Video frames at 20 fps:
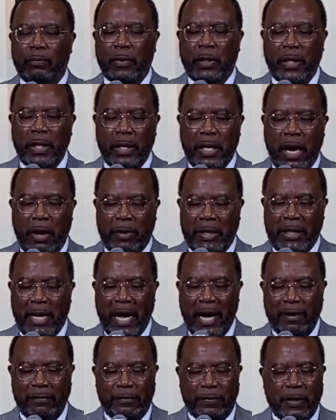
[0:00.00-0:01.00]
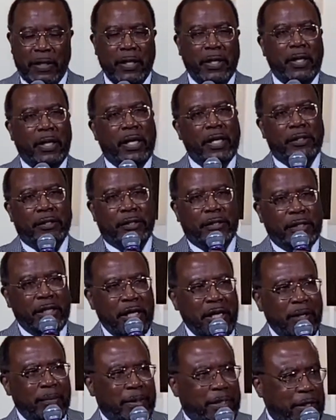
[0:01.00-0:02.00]
in our life, it
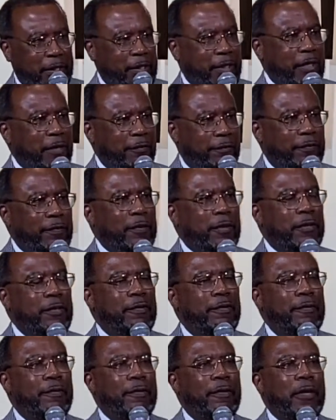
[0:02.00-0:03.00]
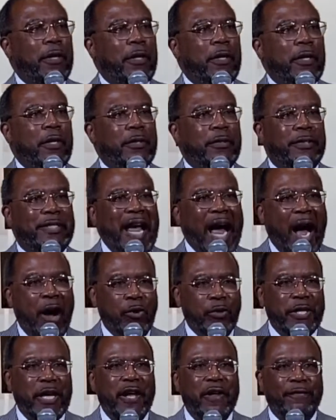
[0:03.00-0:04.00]
seems as if
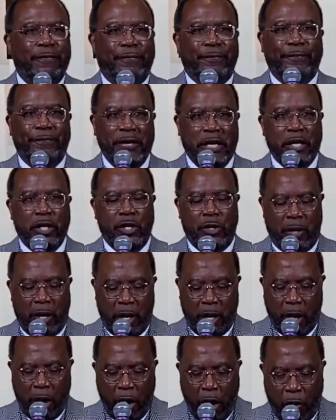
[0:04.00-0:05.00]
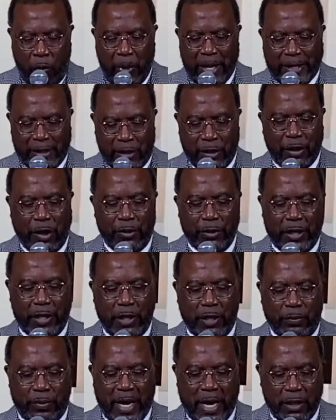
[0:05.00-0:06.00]
doubt and fear are always
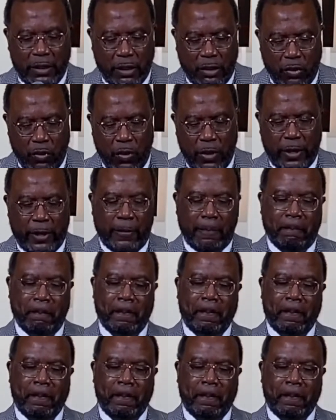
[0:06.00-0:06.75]
lurking around the corner.